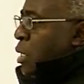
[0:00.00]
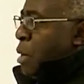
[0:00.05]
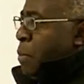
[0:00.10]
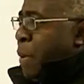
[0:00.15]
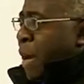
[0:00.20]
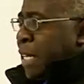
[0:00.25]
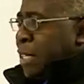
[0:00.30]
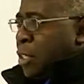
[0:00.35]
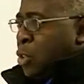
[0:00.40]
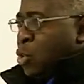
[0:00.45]
the
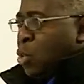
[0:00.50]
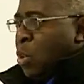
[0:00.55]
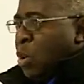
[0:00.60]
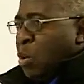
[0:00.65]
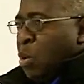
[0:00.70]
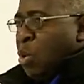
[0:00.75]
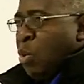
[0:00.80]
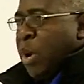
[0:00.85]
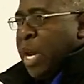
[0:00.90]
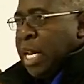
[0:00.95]
battles we
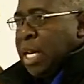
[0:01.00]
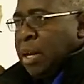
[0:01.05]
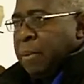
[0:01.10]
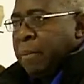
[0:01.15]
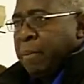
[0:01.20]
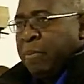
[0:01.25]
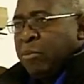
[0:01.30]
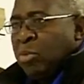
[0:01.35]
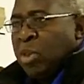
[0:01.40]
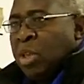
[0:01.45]
will
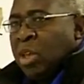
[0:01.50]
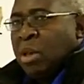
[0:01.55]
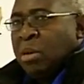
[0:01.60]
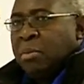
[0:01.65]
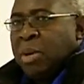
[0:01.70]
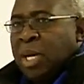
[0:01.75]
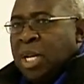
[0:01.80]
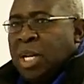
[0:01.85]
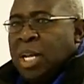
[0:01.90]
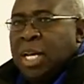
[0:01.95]
win.
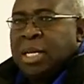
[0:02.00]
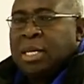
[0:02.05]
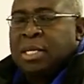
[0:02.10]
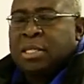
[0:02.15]
But it